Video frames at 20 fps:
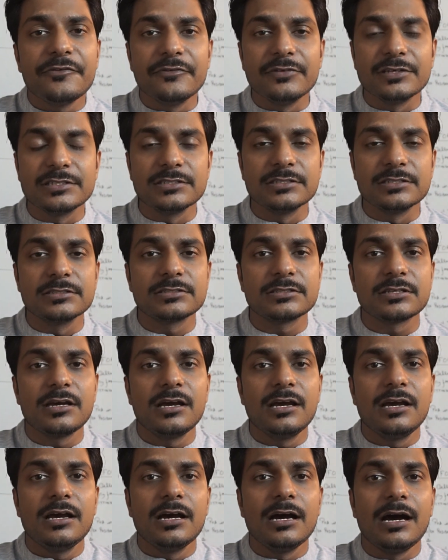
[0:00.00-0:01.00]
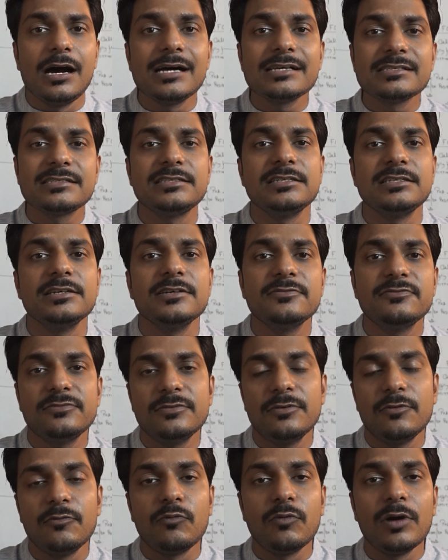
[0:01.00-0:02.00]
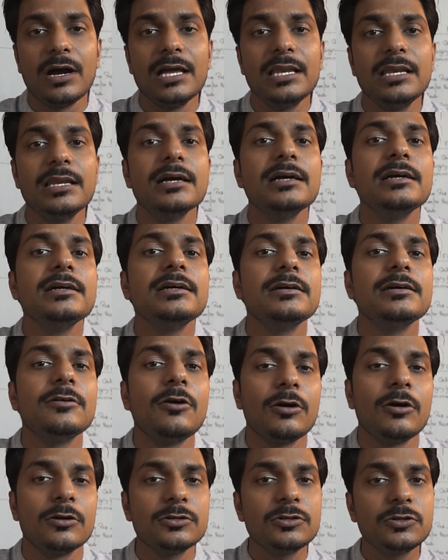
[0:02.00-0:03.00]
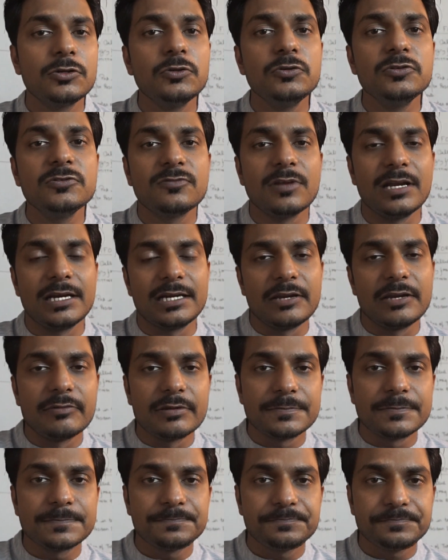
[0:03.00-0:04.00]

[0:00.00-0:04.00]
which is RCF while on cruise flight level.